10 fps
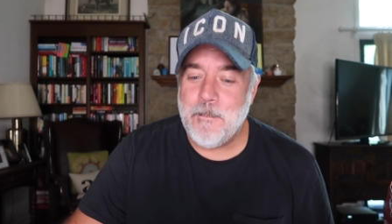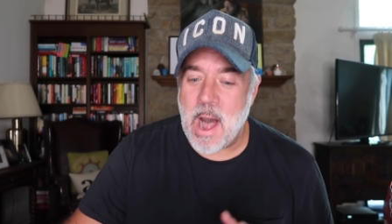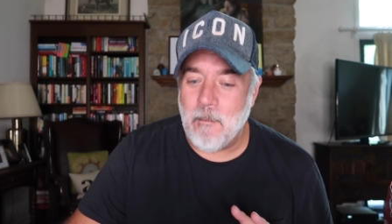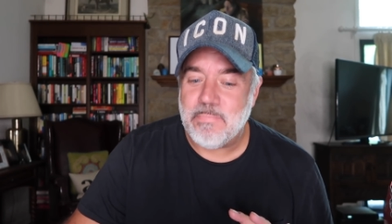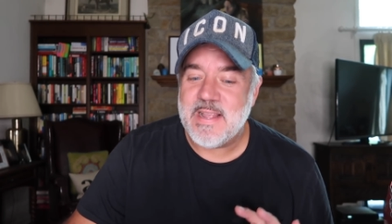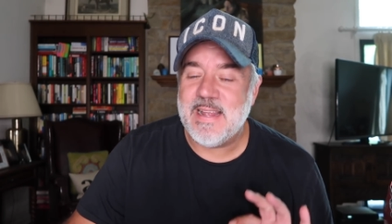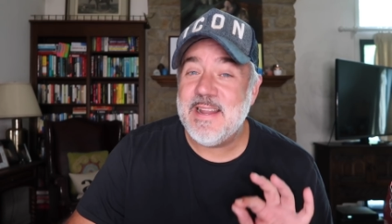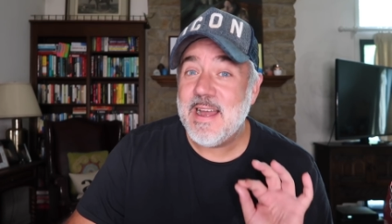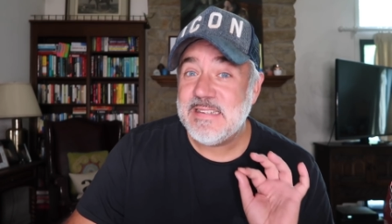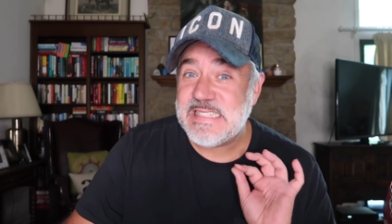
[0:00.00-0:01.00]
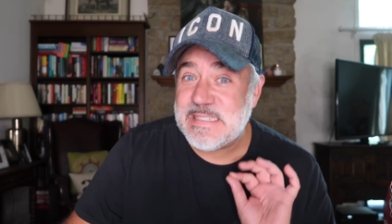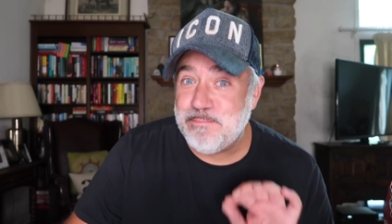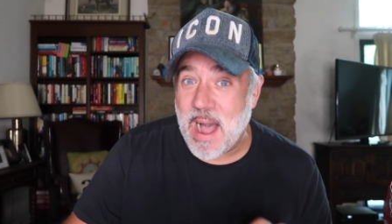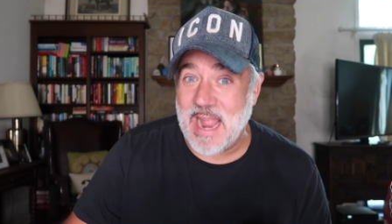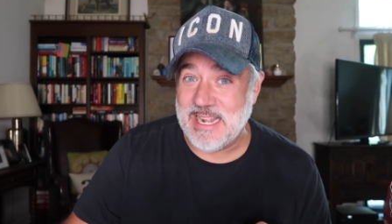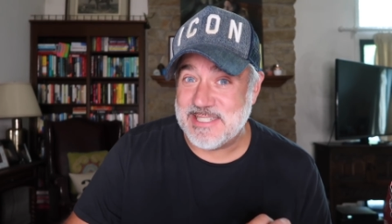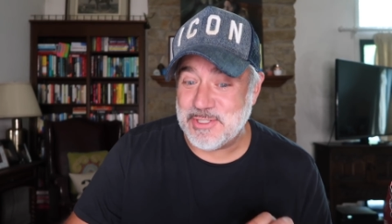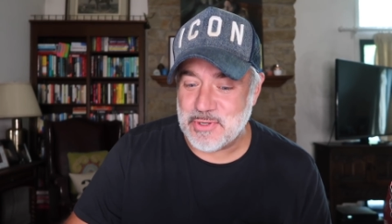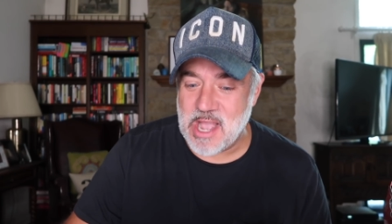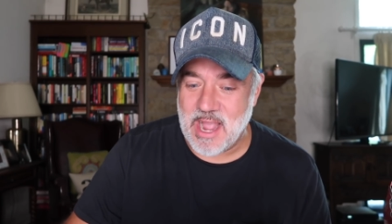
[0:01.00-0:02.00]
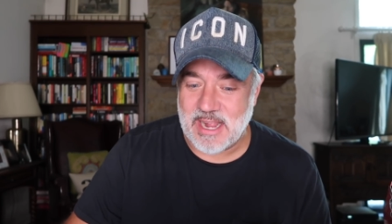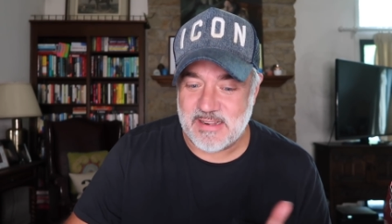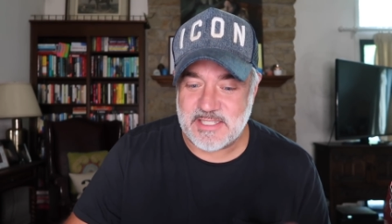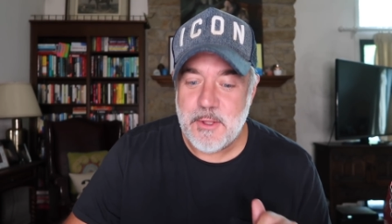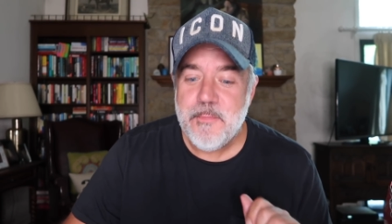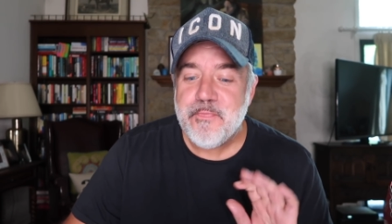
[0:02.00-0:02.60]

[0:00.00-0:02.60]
Pumpkin spice, you guys.